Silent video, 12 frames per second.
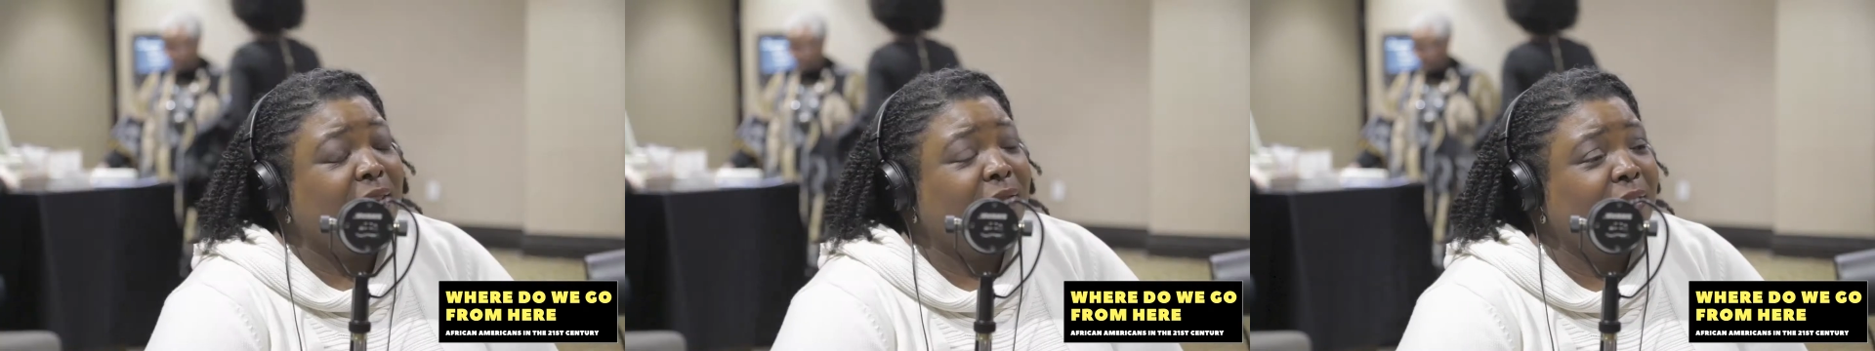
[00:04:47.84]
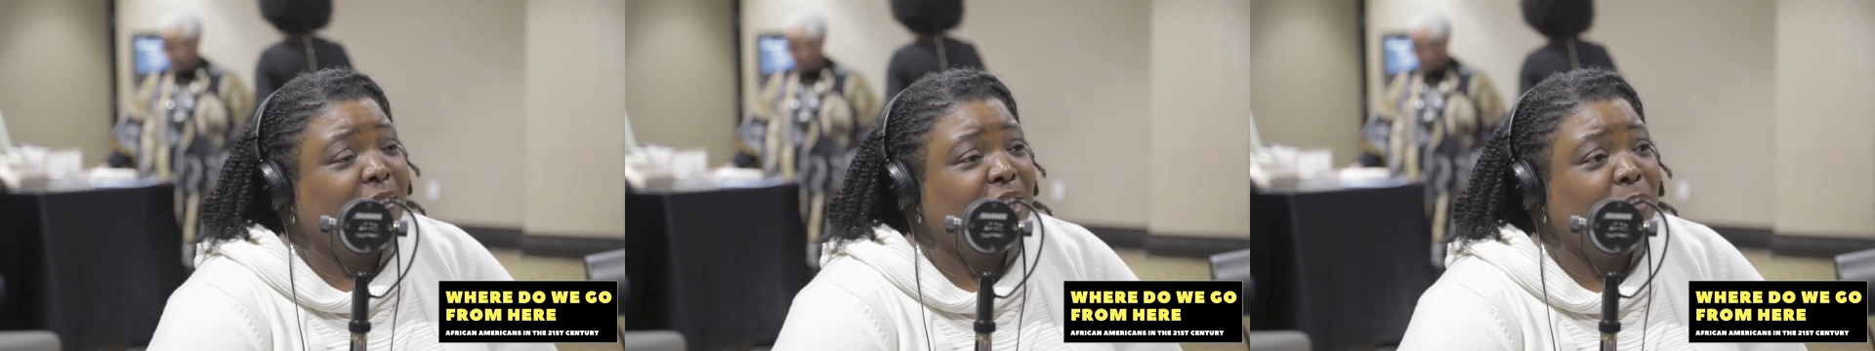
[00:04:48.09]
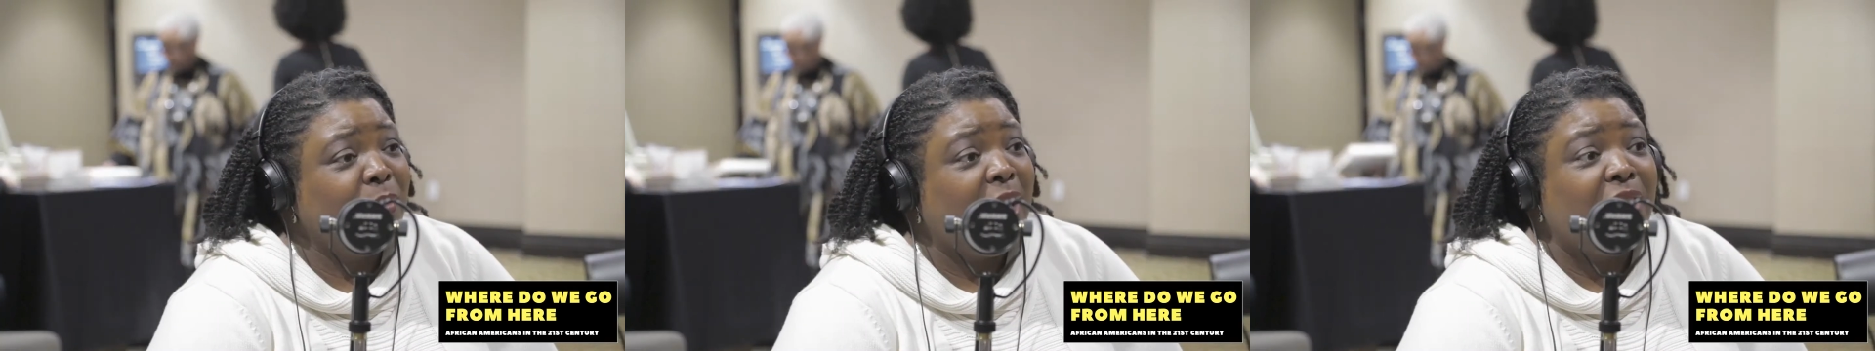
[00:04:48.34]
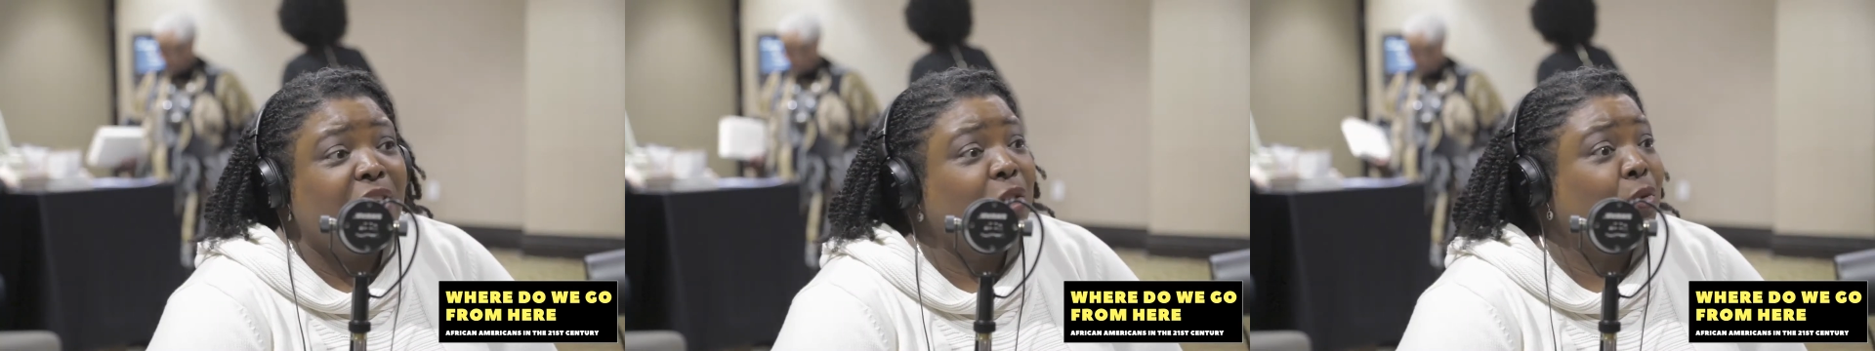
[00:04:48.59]
they afflicted them,
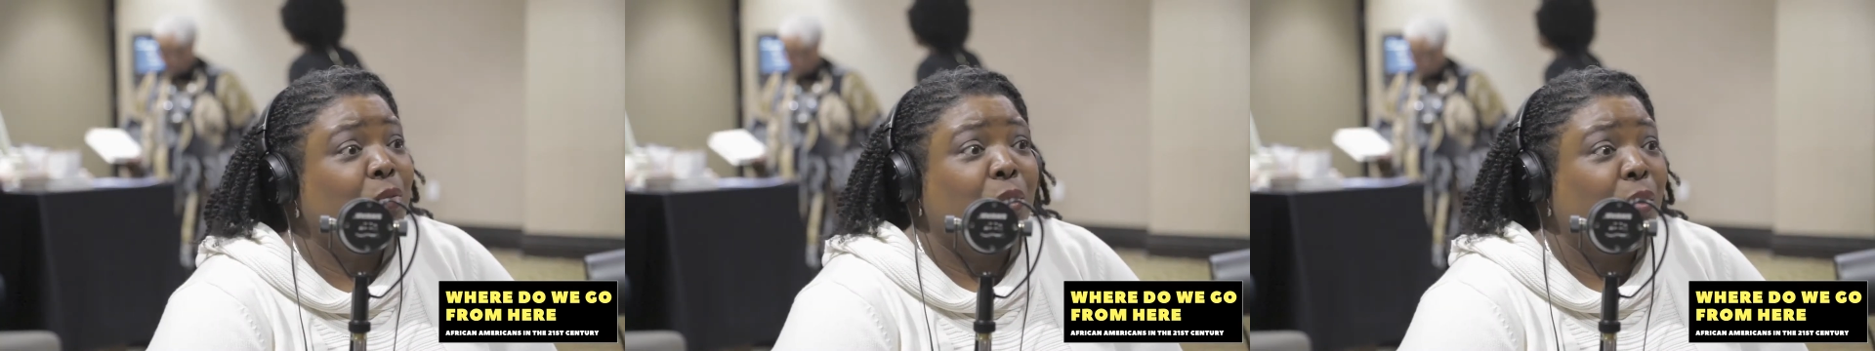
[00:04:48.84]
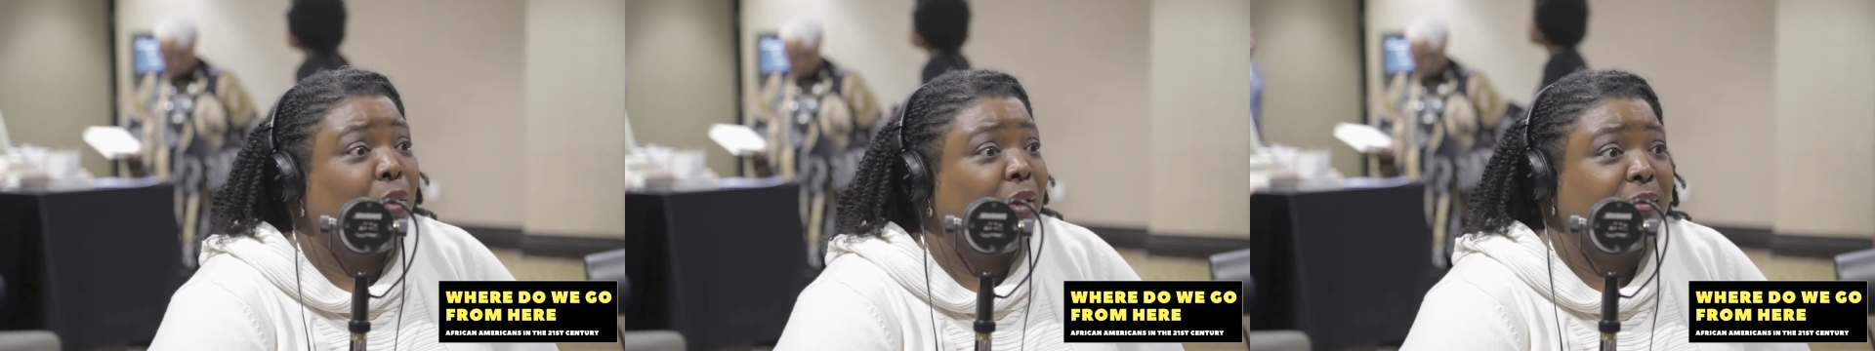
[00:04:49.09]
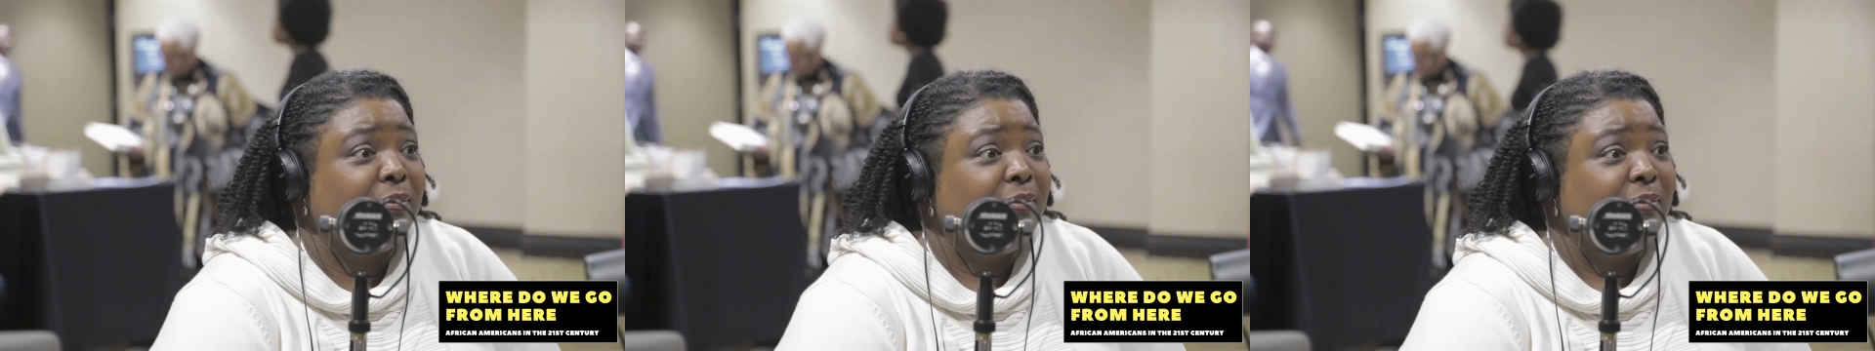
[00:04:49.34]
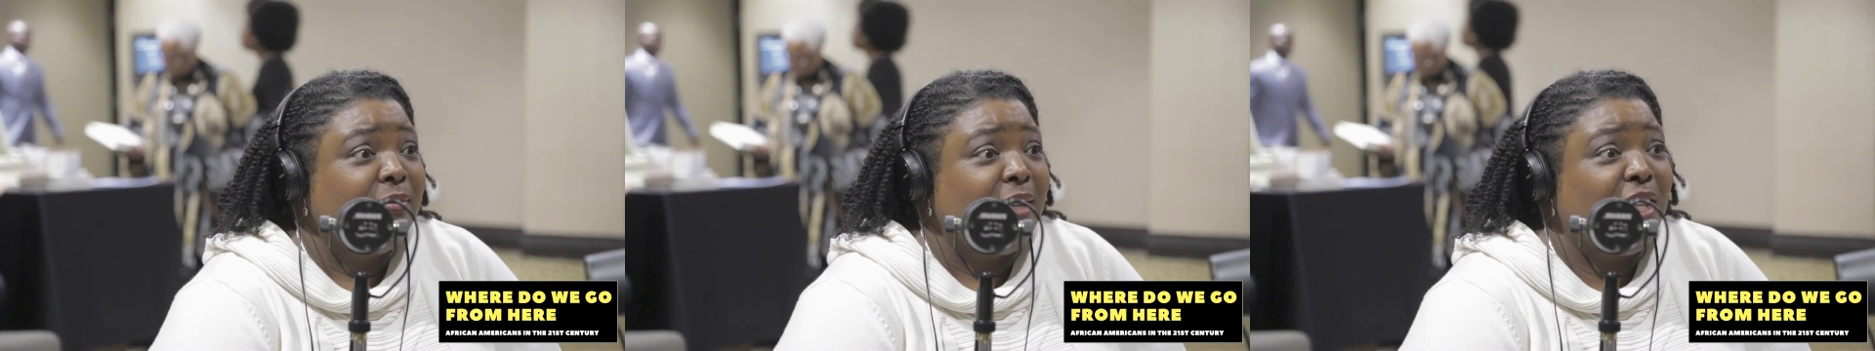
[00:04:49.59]
and they grew more.
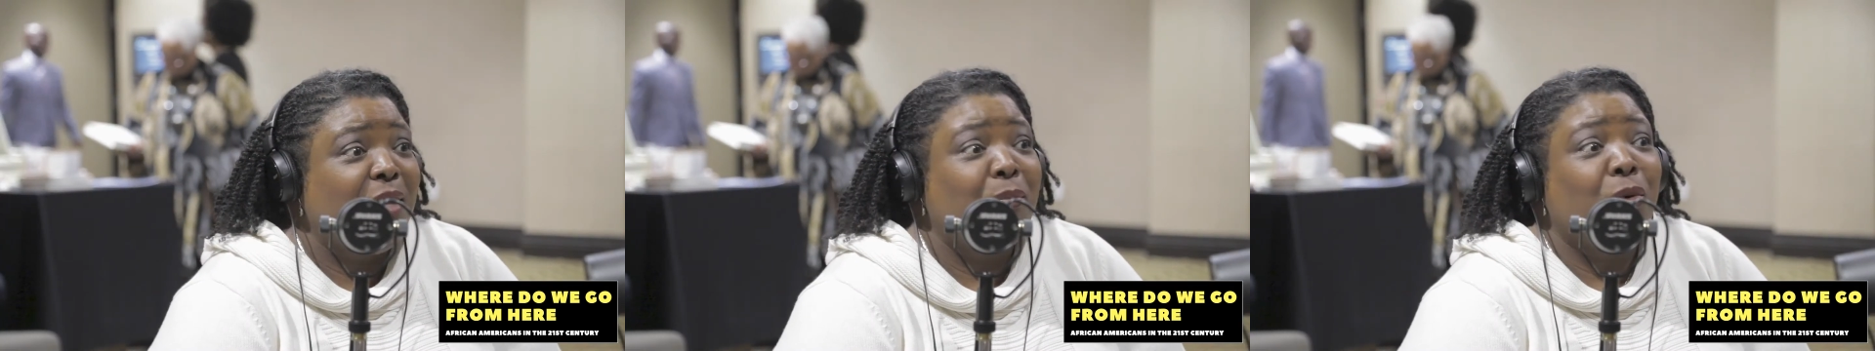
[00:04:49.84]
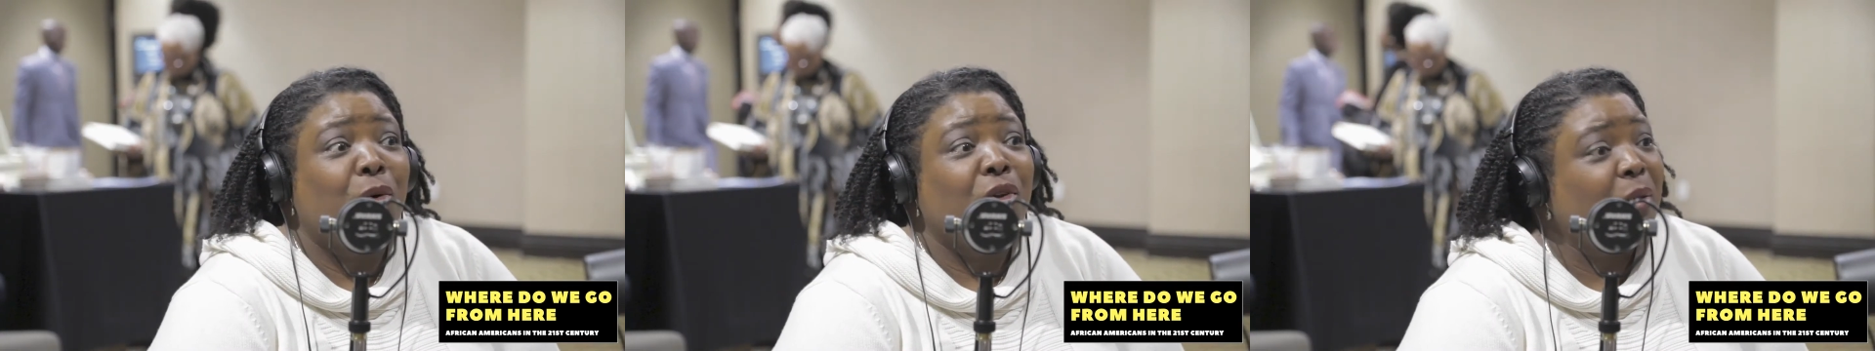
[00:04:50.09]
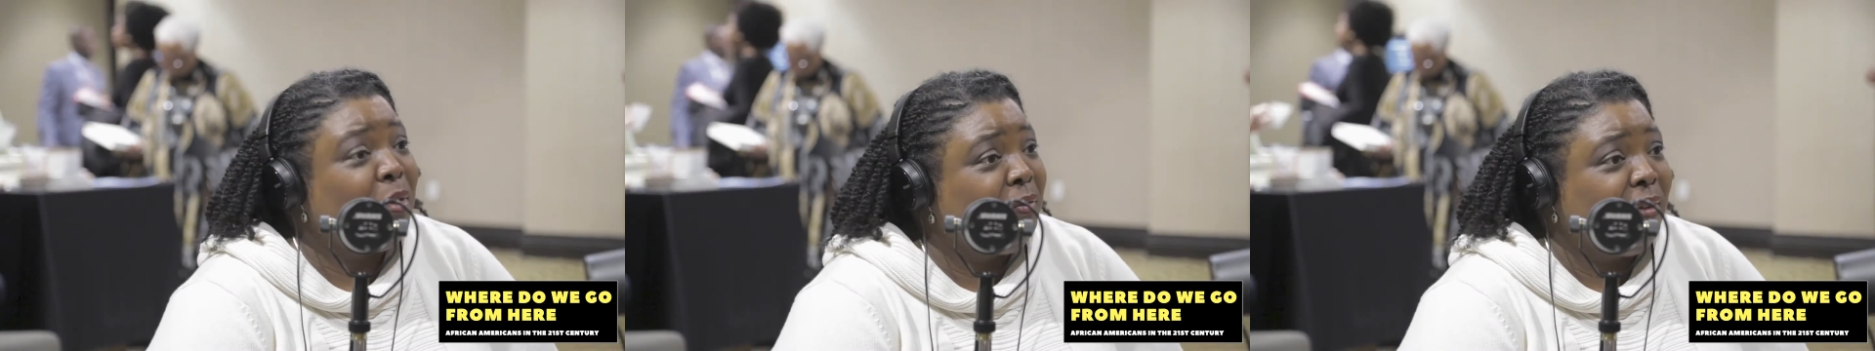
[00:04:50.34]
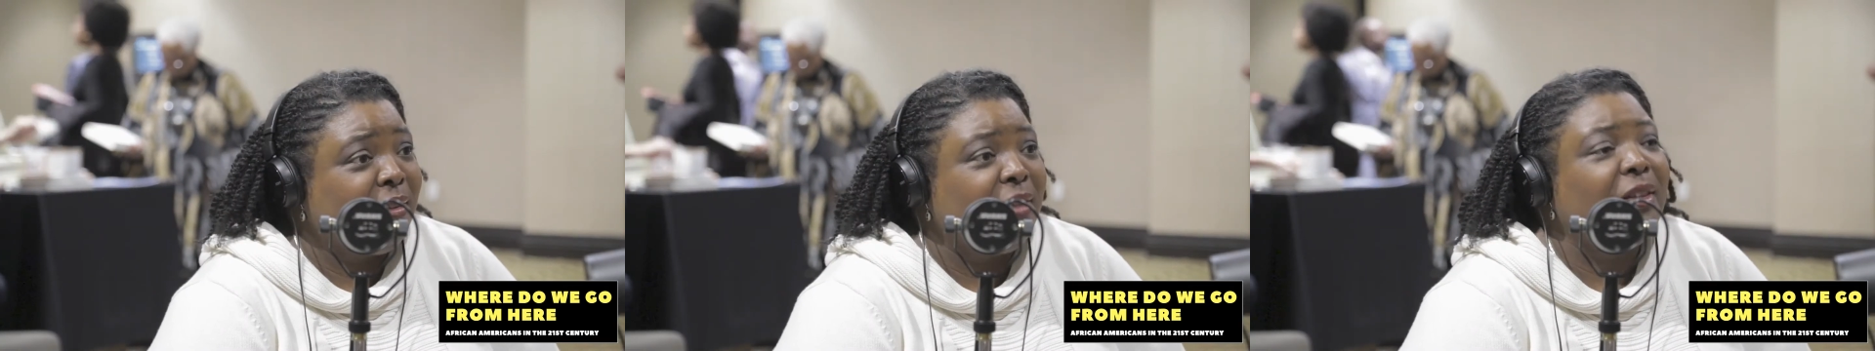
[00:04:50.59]
And the more they were
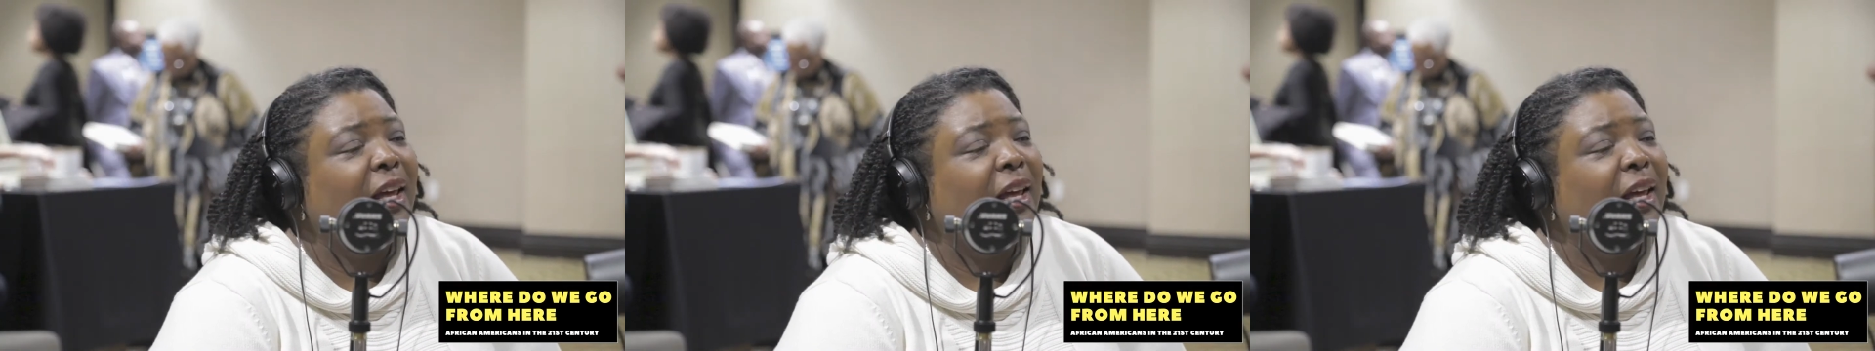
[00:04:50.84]
afflicted,